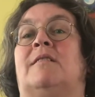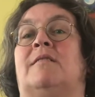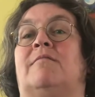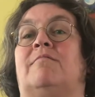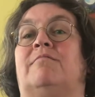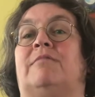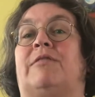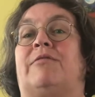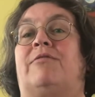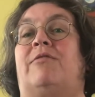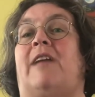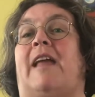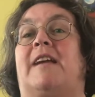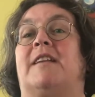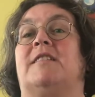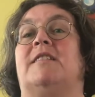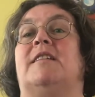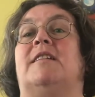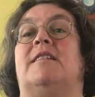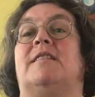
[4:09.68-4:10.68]

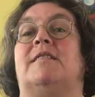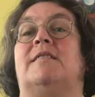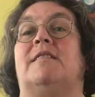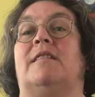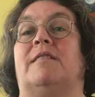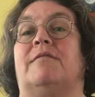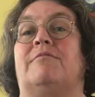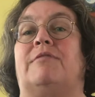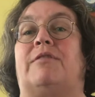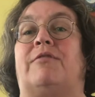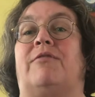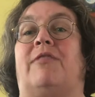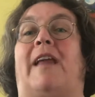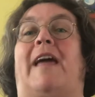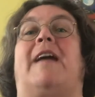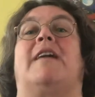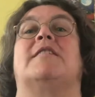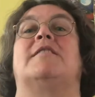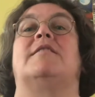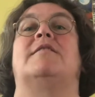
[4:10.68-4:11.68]
reflected, that
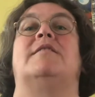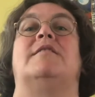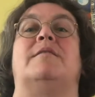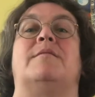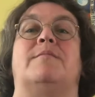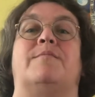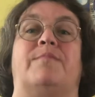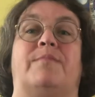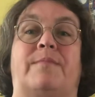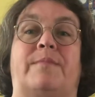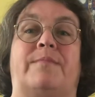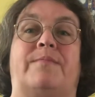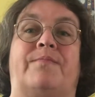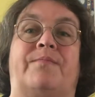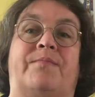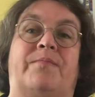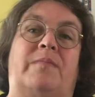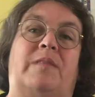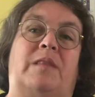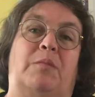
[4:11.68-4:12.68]
reflect
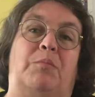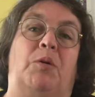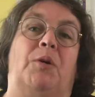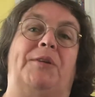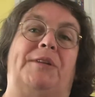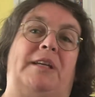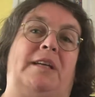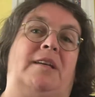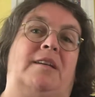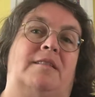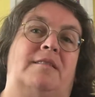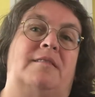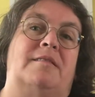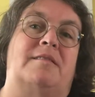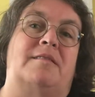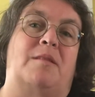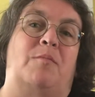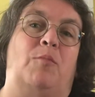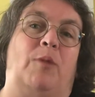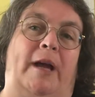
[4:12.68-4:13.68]
the body in
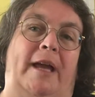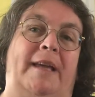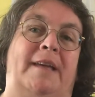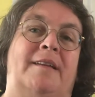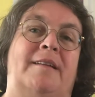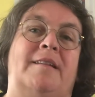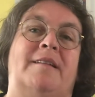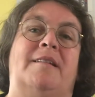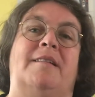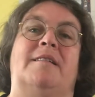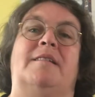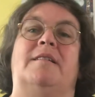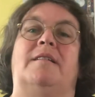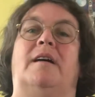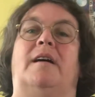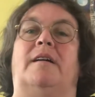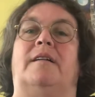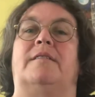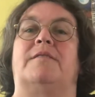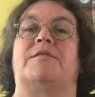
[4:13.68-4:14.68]
some way.
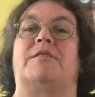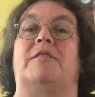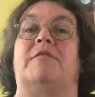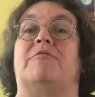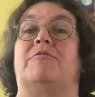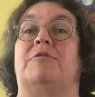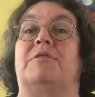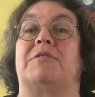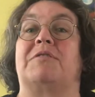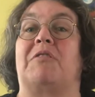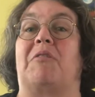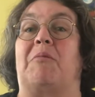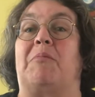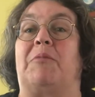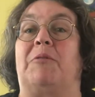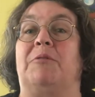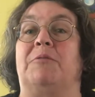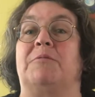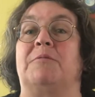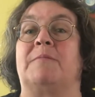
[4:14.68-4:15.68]
So for
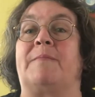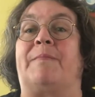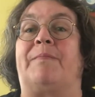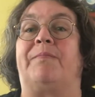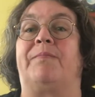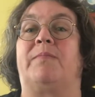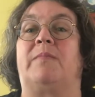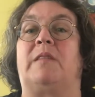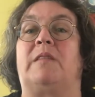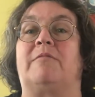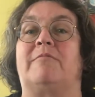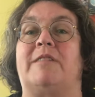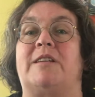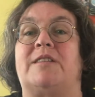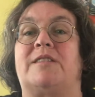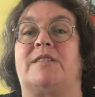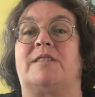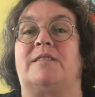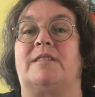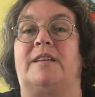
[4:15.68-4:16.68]
example, the
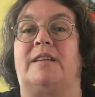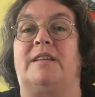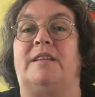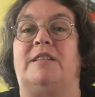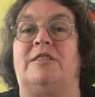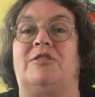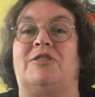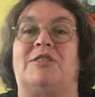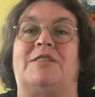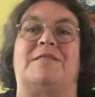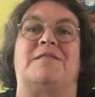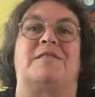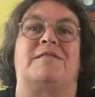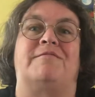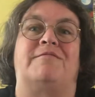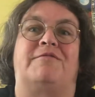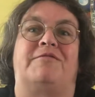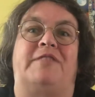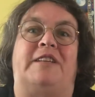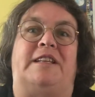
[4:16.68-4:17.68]
reason that inches
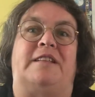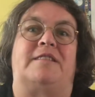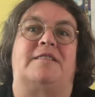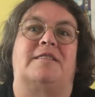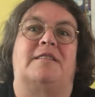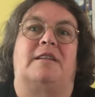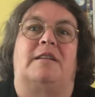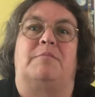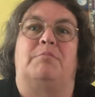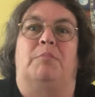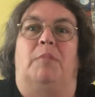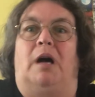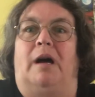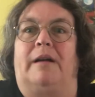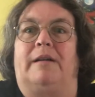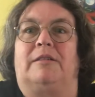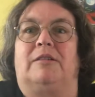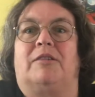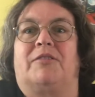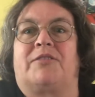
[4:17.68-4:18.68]
and feet and
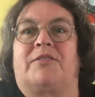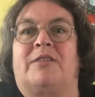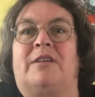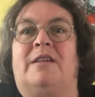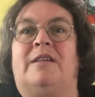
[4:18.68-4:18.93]
miles